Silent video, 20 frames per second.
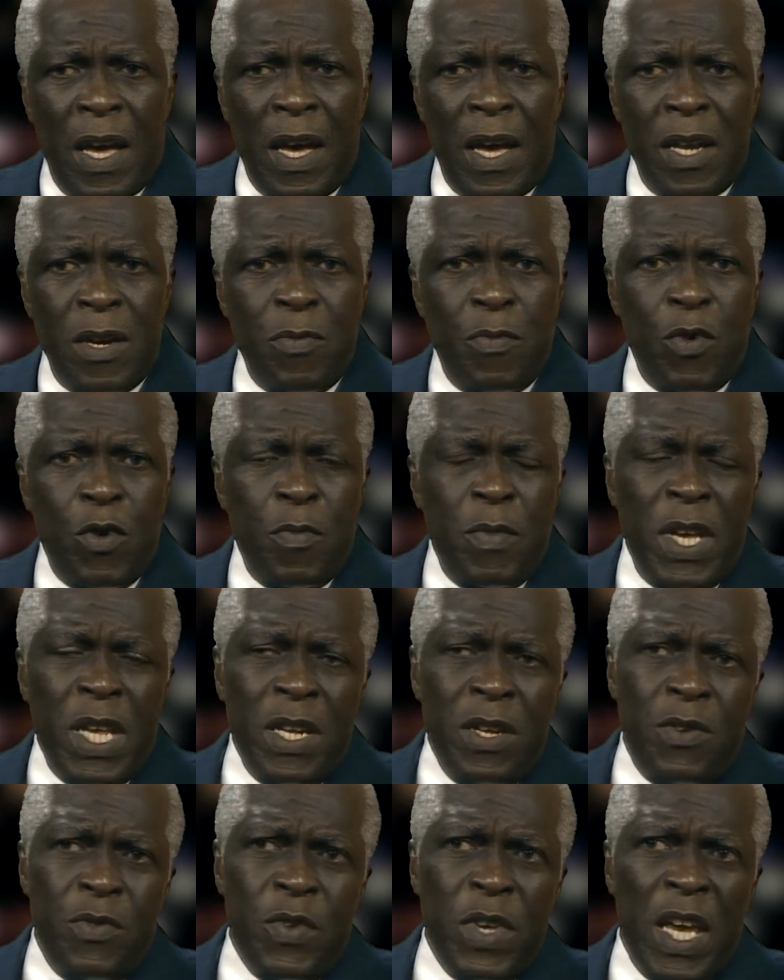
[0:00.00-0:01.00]
At the
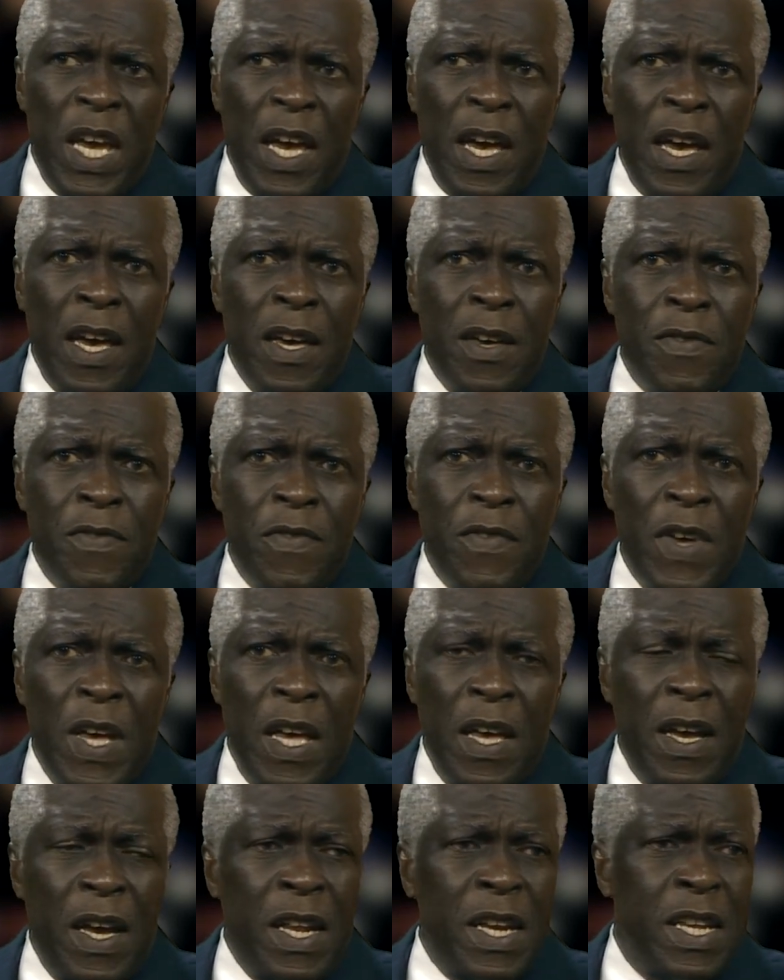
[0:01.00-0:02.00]
moment, we have
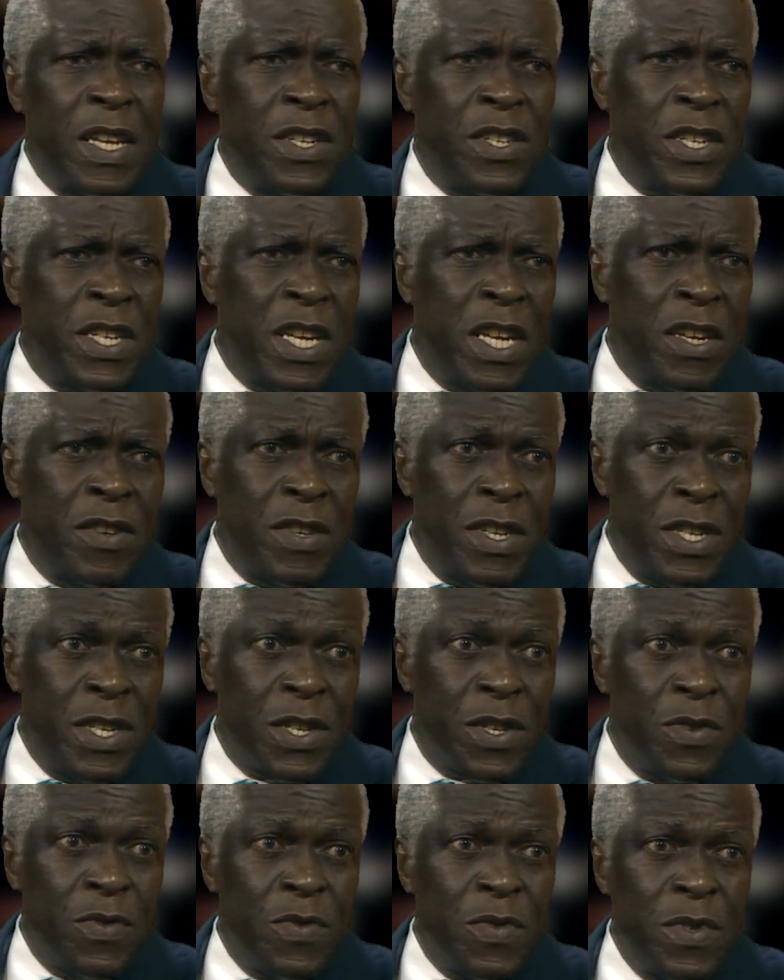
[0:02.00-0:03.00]
an engineering
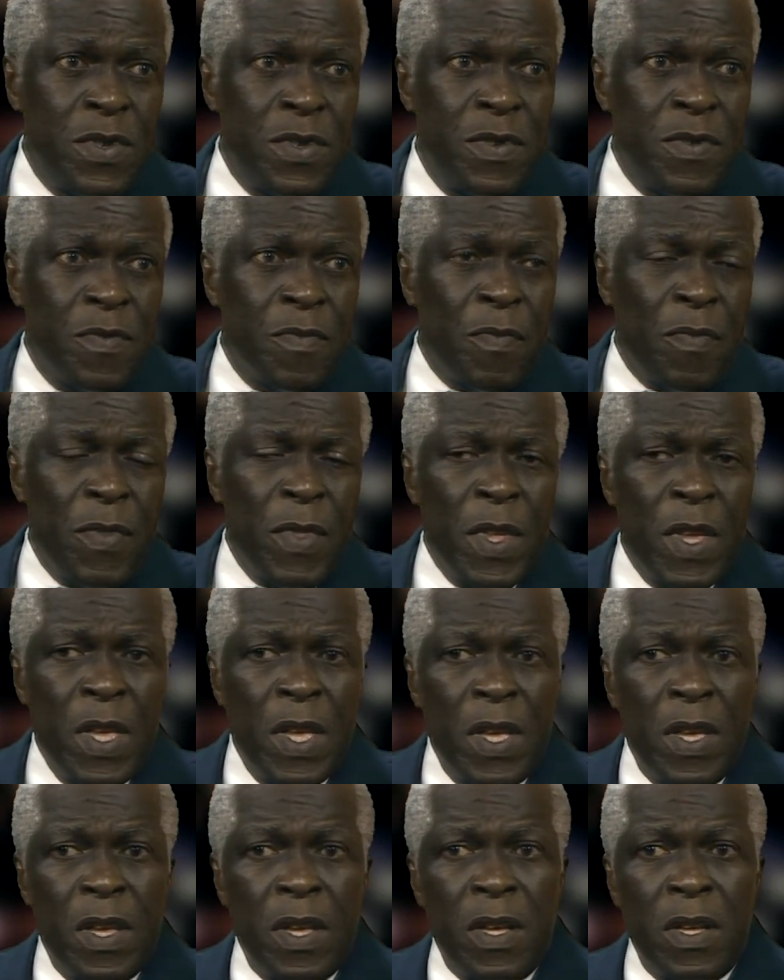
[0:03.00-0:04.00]
school
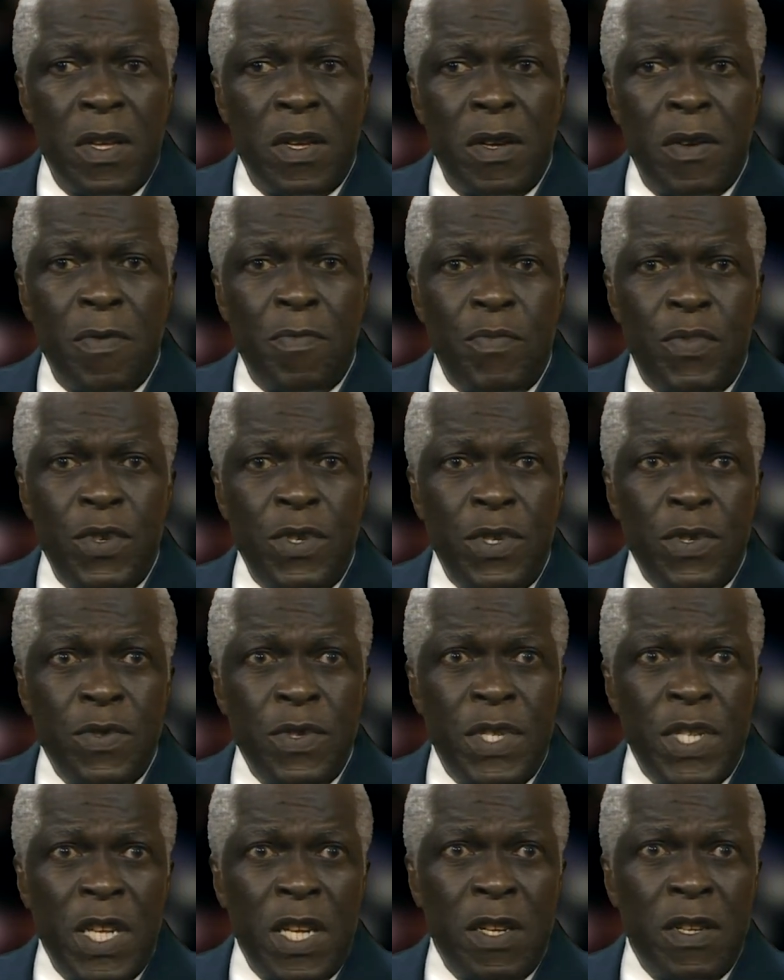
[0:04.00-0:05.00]

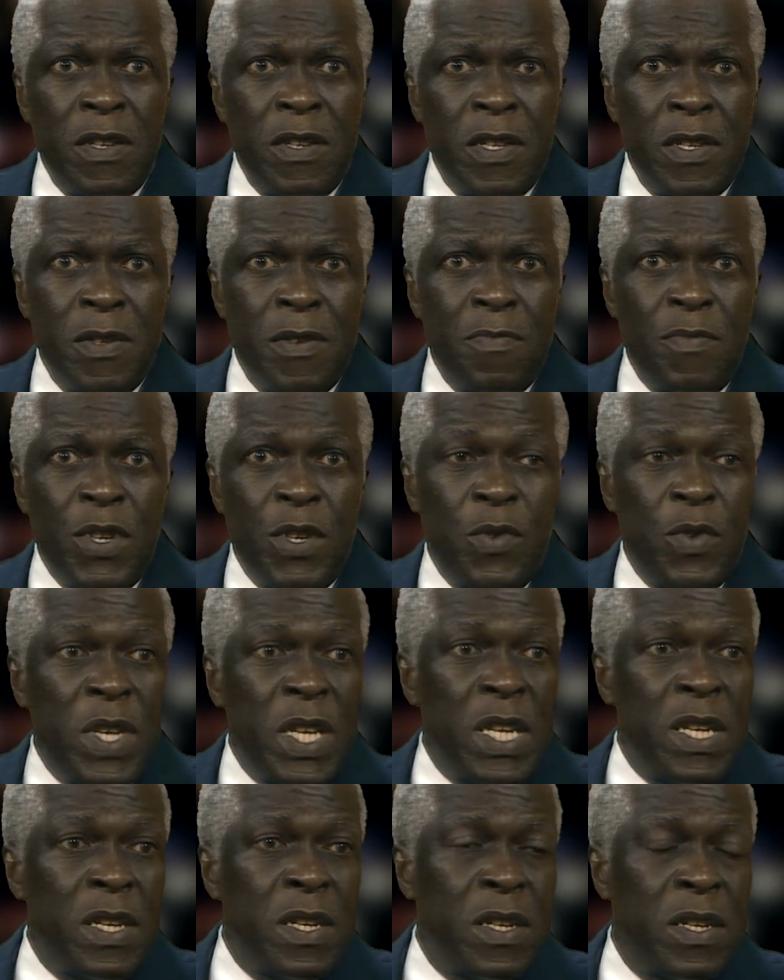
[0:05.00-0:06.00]
producing
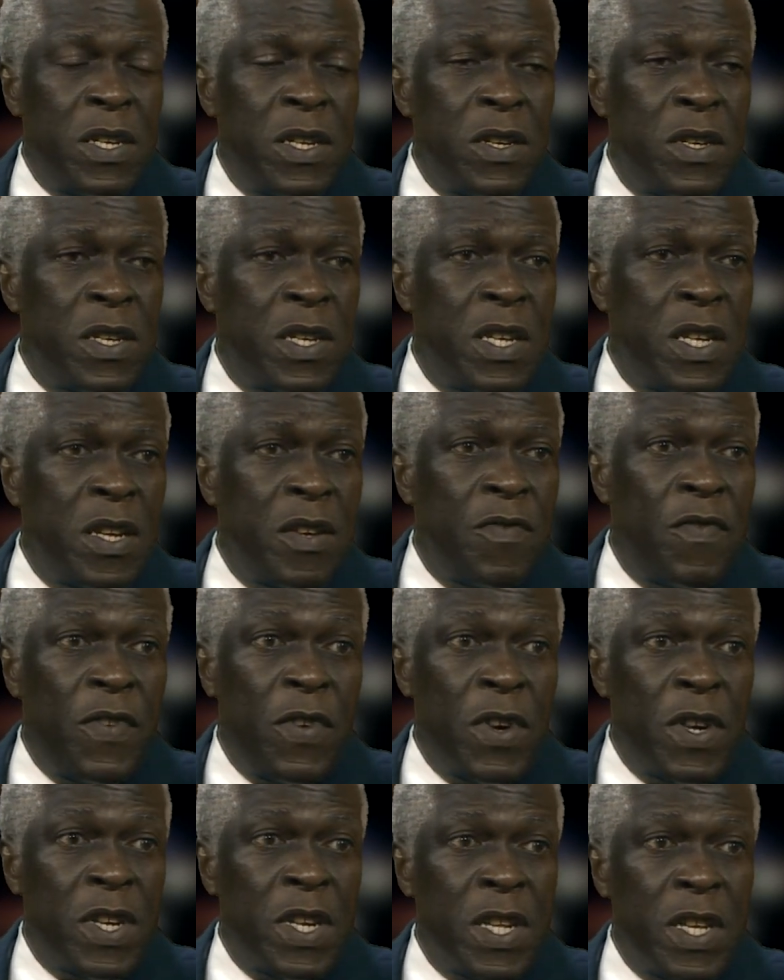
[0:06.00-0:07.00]
between 30 and
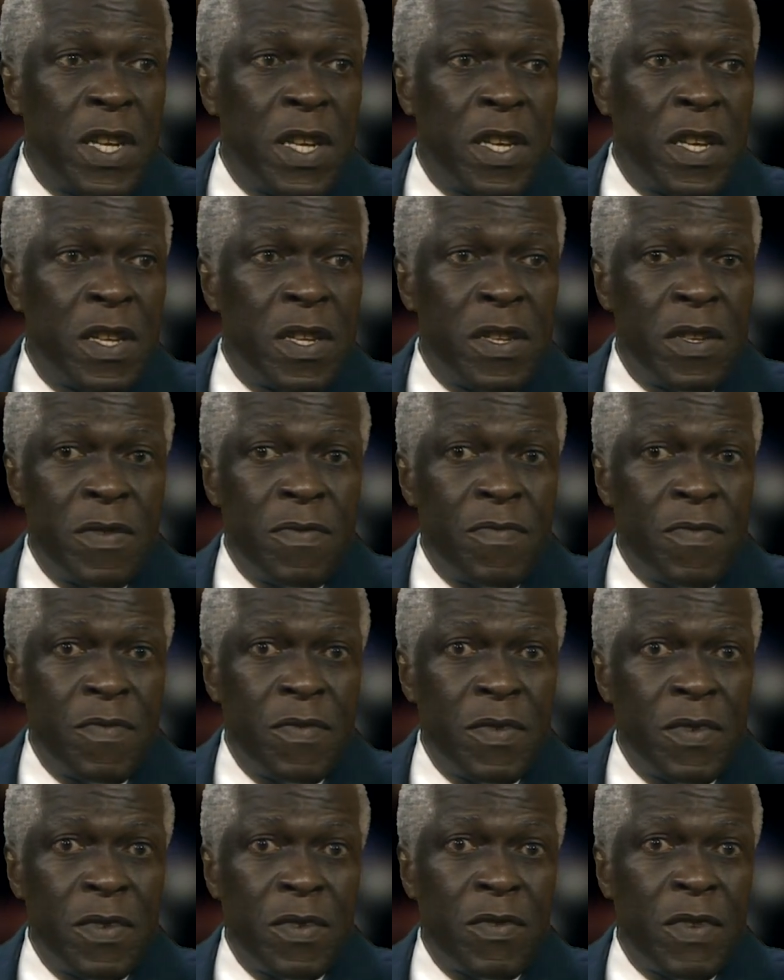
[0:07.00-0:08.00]
40
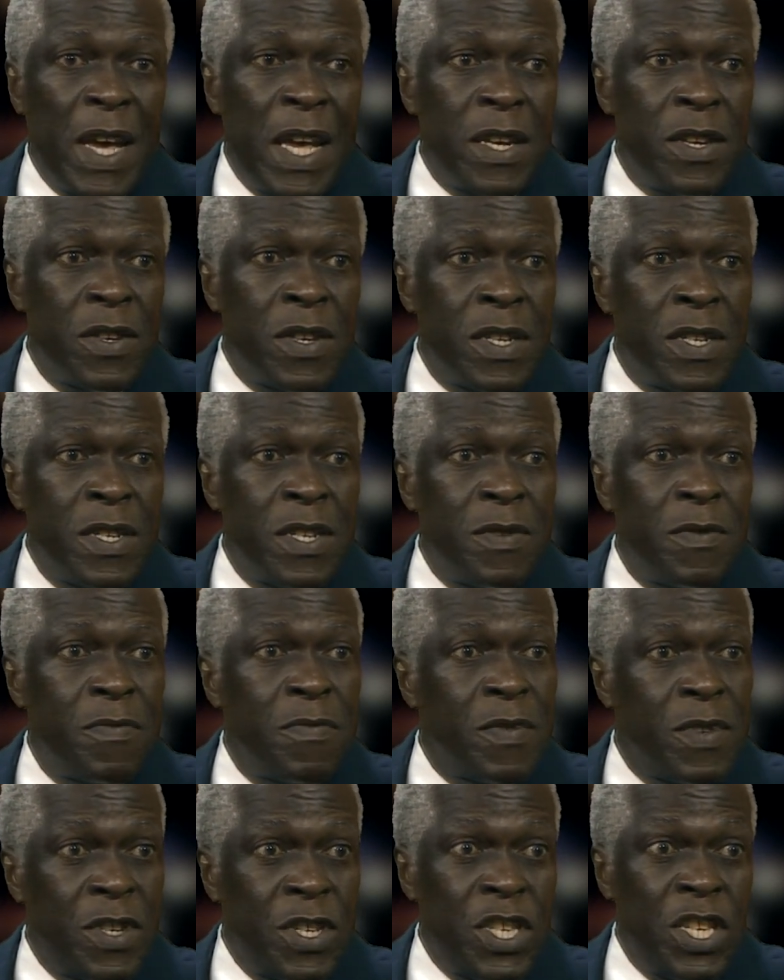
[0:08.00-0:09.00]
graduates
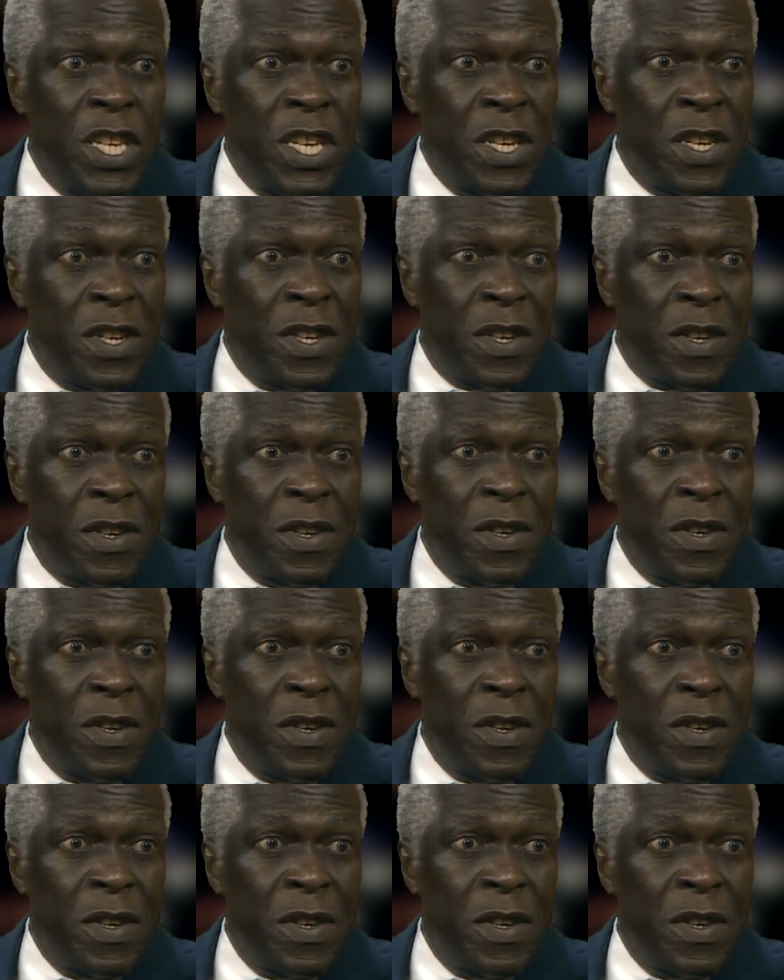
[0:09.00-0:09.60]
per year.